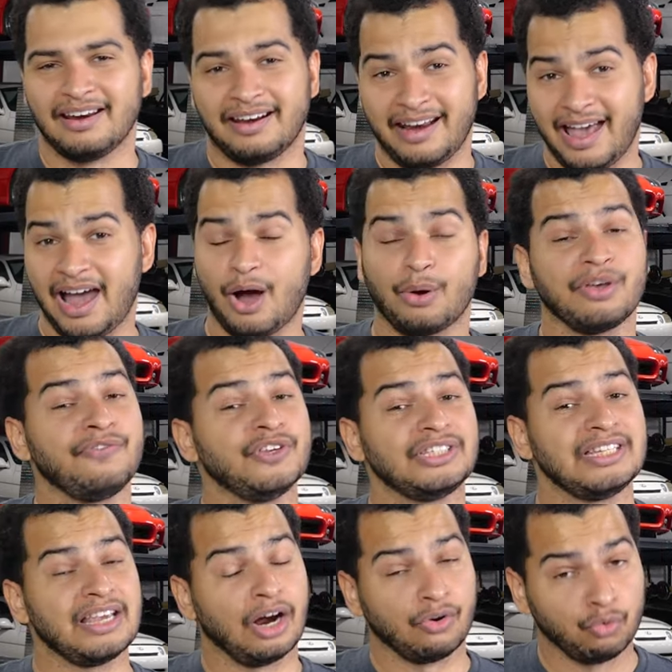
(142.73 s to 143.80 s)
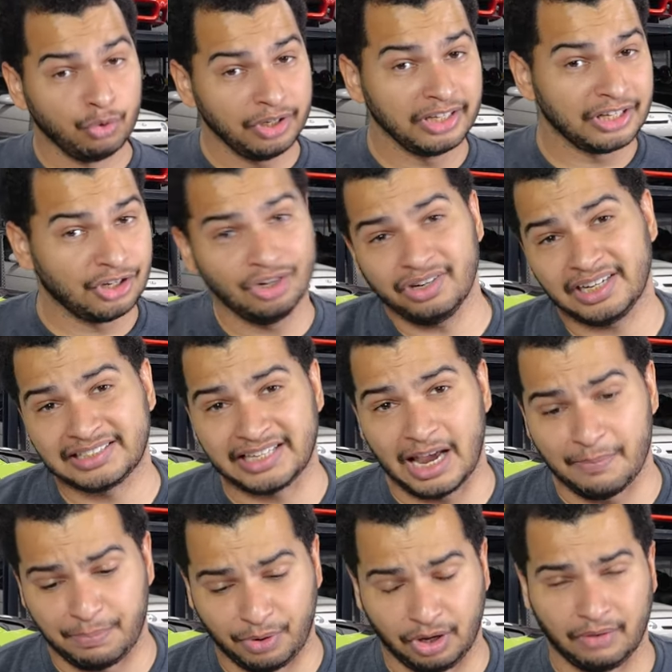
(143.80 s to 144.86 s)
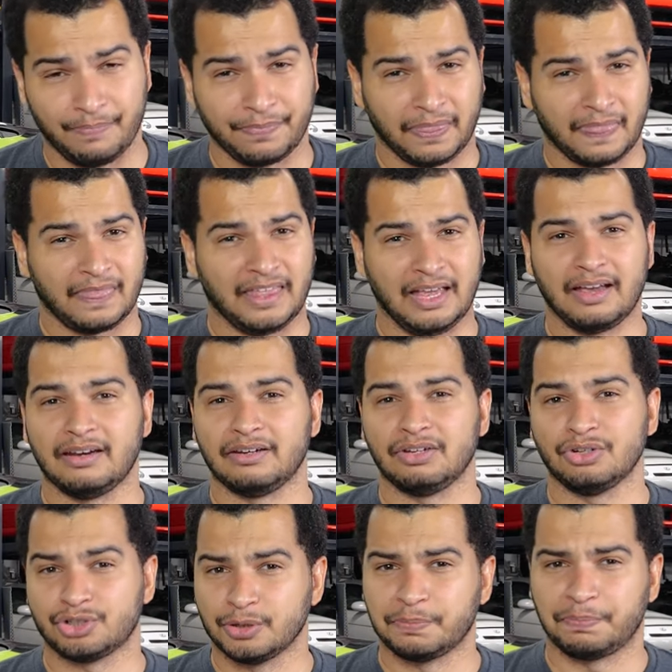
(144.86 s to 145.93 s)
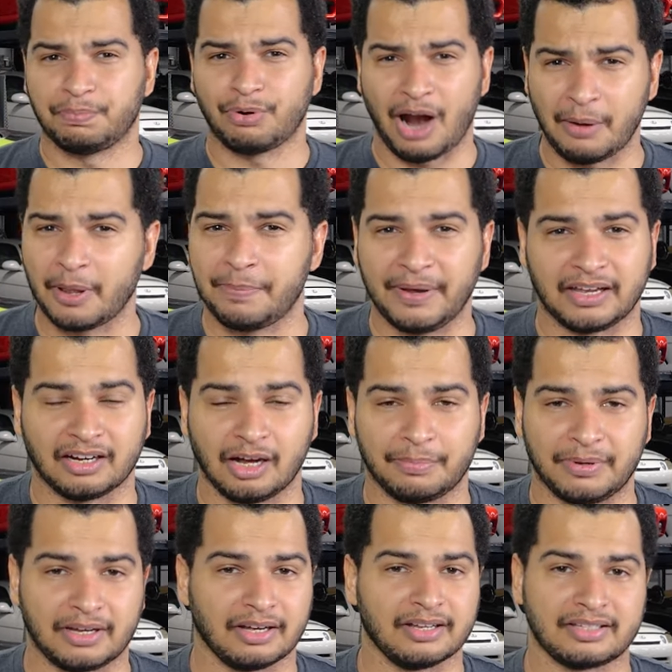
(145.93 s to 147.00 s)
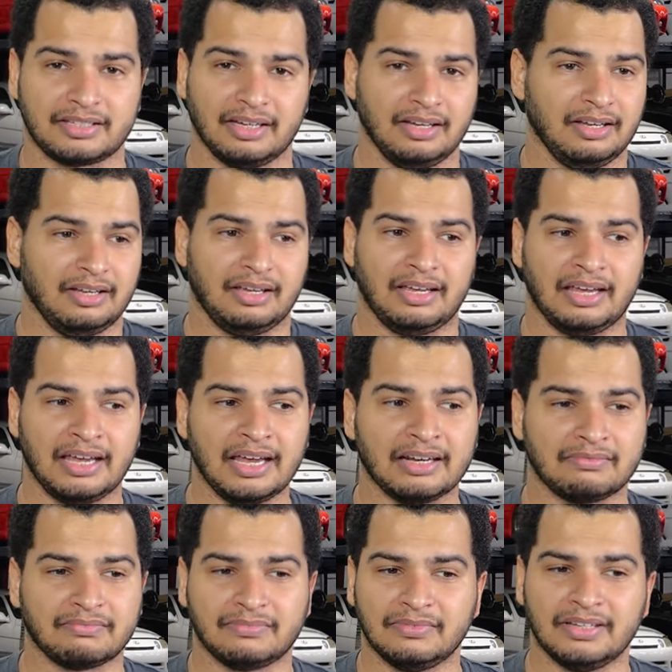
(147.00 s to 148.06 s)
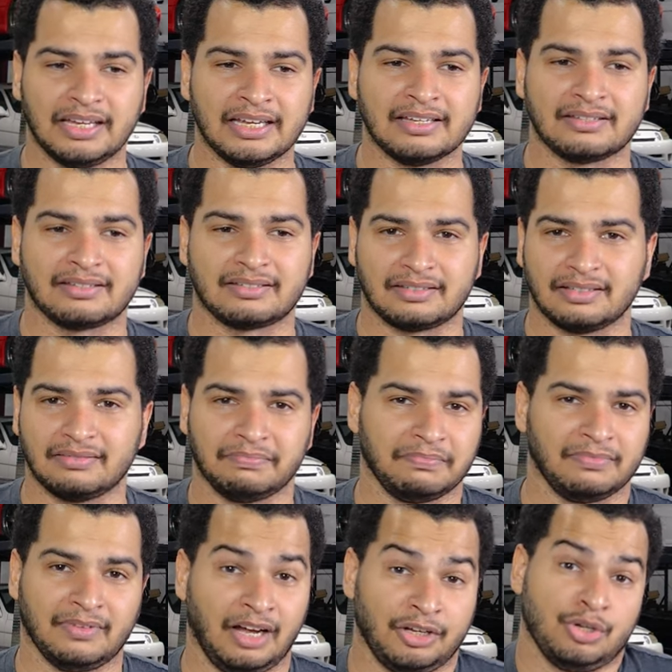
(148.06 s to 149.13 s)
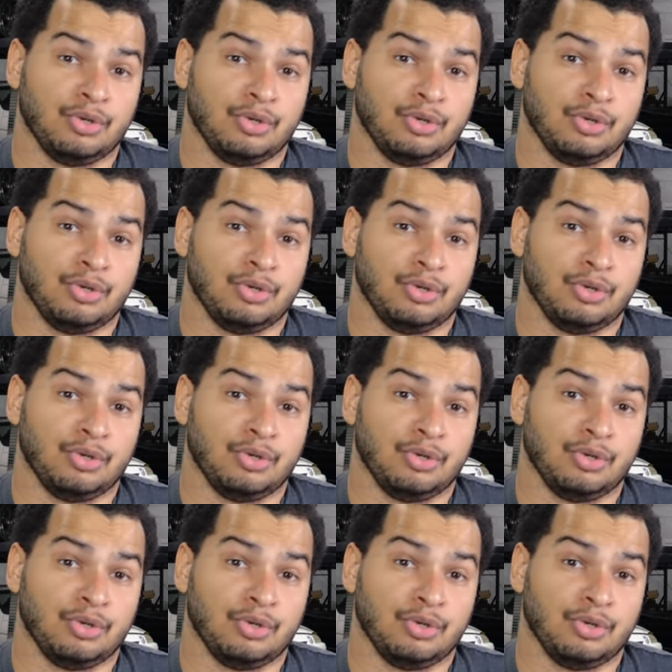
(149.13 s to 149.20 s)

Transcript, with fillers: Now, if you see a really good example, then you should probably pick it up because it is a